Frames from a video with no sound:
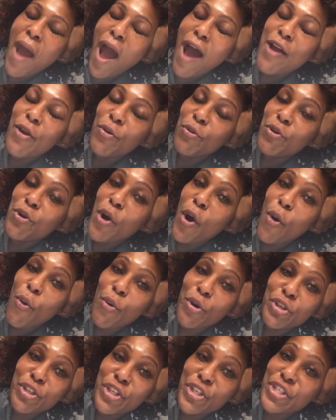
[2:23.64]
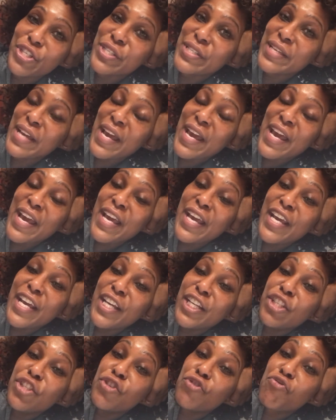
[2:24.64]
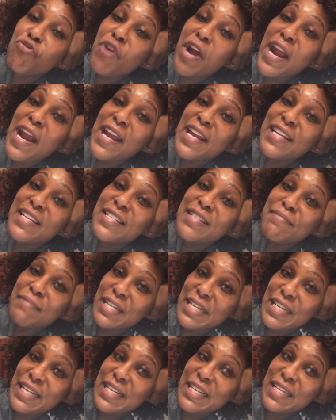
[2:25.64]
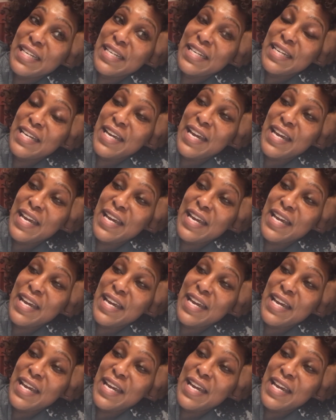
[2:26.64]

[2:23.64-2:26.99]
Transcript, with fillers: I don't know, it just, it drained me.